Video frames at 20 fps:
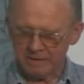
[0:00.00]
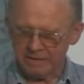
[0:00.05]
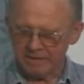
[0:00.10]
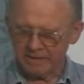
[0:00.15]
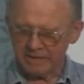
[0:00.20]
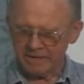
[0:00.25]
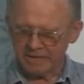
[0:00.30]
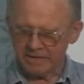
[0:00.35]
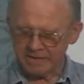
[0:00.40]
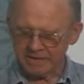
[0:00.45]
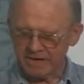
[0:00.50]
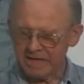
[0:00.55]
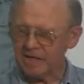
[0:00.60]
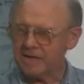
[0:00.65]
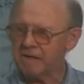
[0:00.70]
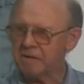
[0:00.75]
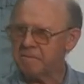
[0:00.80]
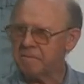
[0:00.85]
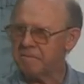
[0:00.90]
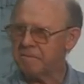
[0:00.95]
they tend
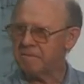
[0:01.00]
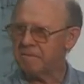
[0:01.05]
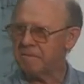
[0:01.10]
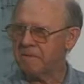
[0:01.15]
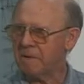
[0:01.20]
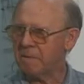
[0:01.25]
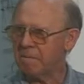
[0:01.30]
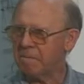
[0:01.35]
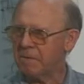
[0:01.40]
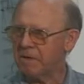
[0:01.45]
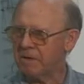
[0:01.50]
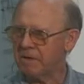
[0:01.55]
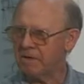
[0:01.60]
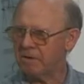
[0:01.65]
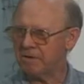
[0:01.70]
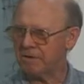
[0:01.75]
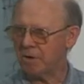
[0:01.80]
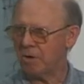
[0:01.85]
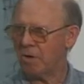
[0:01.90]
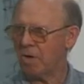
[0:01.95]
to appear
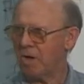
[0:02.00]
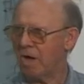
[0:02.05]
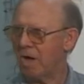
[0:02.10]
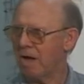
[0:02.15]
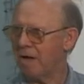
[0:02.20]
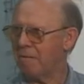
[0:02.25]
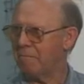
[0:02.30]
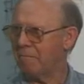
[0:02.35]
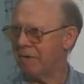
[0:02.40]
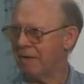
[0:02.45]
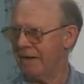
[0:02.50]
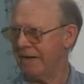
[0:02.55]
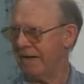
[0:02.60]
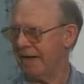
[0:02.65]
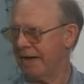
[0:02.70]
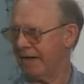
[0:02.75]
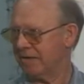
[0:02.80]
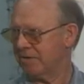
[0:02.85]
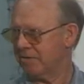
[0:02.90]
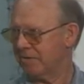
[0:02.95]
so
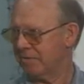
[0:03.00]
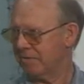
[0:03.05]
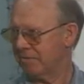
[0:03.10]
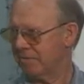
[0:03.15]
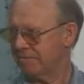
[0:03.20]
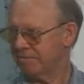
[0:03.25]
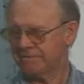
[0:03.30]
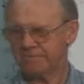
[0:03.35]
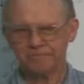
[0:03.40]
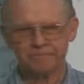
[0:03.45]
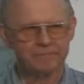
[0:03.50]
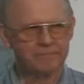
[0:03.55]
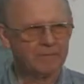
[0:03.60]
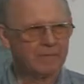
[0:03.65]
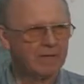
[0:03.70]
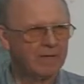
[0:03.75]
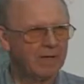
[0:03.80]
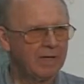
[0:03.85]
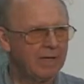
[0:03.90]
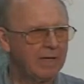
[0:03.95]
complex.
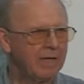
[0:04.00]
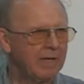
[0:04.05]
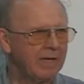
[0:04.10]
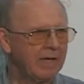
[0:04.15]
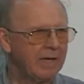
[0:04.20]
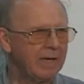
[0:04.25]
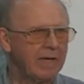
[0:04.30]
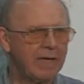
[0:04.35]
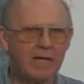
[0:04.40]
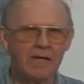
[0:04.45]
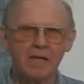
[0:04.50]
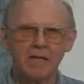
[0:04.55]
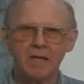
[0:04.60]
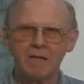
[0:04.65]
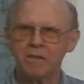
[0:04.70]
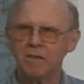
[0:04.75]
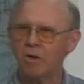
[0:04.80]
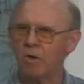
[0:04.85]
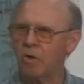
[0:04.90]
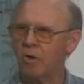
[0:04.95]
And
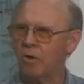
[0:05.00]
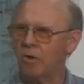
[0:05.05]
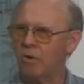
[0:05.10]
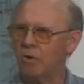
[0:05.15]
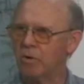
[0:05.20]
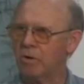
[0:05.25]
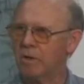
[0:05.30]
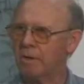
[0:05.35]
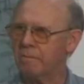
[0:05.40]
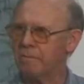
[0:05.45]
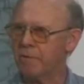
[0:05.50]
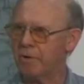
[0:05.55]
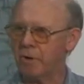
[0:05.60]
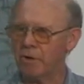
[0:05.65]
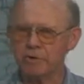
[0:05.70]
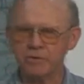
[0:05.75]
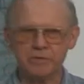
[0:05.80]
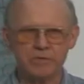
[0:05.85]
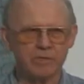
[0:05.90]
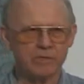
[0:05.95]
the whole
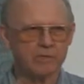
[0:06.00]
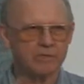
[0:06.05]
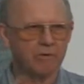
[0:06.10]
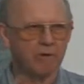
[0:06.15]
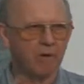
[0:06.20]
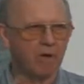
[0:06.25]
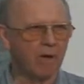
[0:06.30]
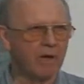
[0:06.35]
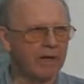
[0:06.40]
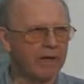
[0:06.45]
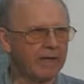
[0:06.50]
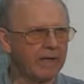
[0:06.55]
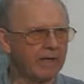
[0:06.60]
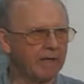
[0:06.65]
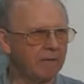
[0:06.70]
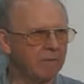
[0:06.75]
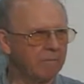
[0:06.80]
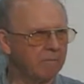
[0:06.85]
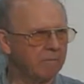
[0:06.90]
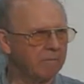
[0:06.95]
approach to drawing
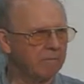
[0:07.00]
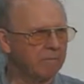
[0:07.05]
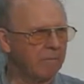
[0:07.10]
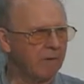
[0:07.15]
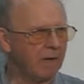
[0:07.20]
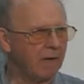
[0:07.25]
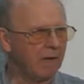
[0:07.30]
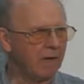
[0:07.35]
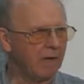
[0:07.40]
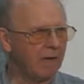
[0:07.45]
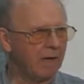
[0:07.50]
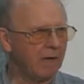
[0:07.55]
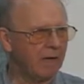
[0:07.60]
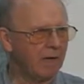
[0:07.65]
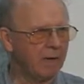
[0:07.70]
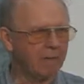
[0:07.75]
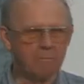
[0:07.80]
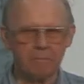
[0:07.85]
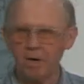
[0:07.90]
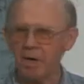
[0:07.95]
uh,
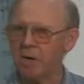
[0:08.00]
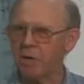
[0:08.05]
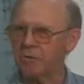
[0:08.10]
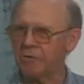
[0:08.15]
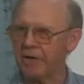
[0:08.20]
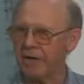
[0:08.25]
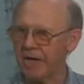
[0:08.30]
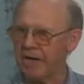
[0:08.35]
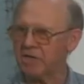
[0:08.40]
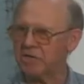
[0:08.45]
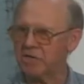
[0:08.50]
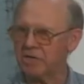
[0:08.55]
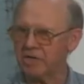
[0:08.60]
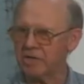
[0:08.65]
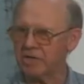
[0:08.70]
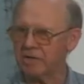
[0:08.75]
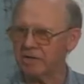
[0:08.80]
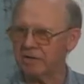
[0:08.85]
both actually